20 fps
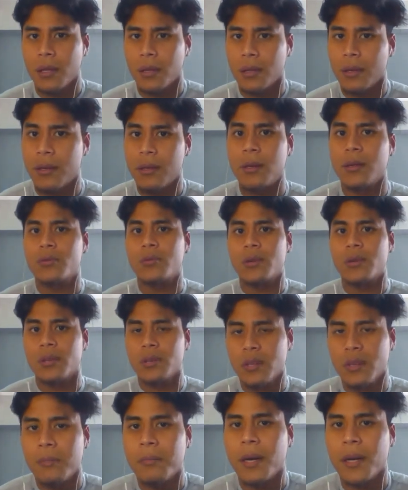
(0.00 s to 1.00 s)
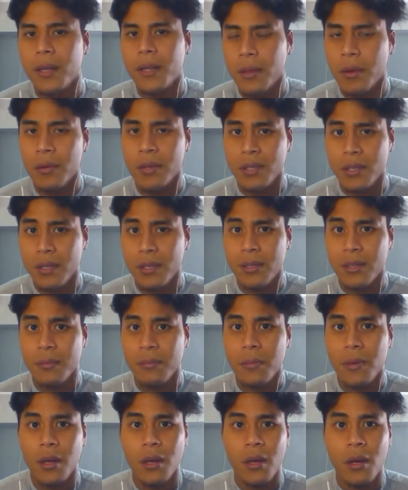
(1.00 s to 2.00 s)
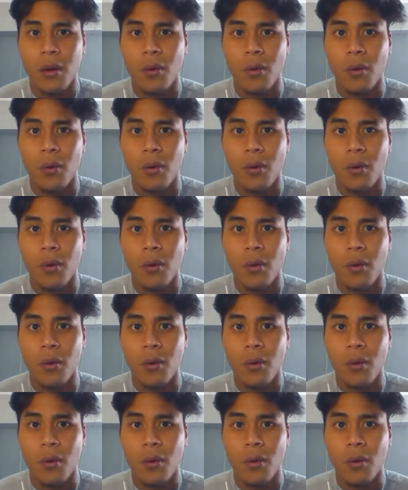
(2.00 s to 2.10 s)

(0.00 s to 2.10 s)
in the traditional monetary system,